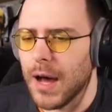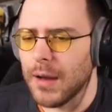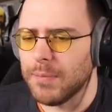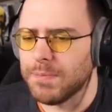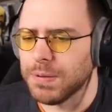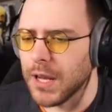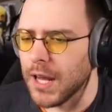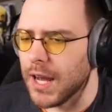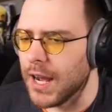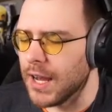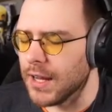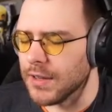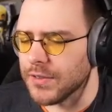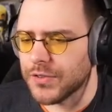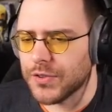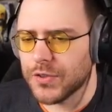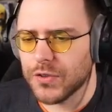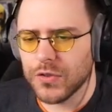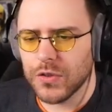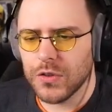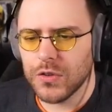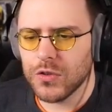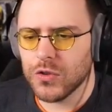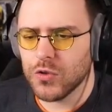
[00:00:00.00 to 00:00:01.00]

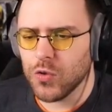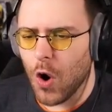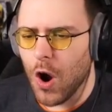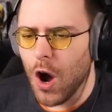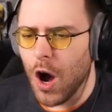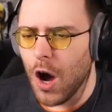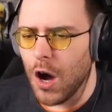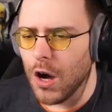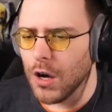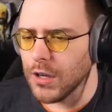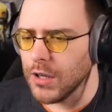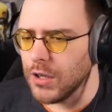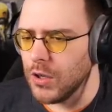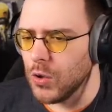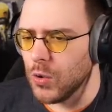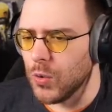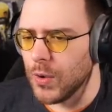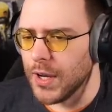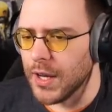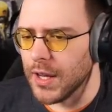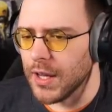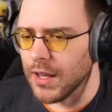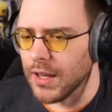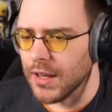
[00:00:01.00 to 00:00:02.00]
plants. Strong you
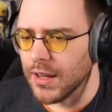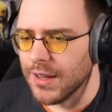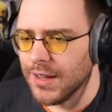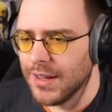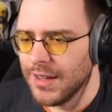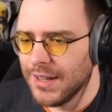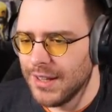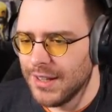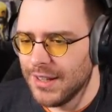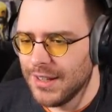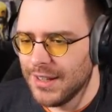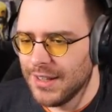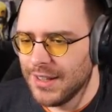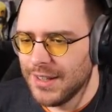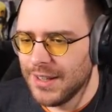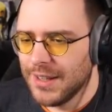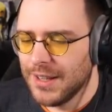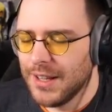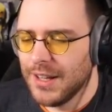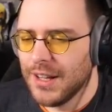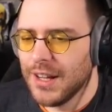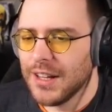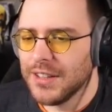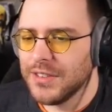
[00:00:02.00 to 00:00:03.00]
will.
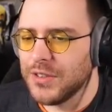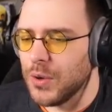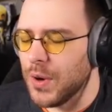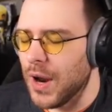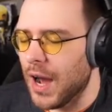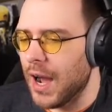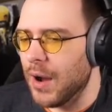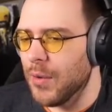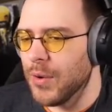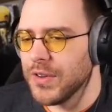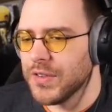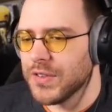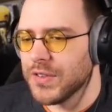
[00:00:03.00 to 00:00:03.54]
Dude, I was,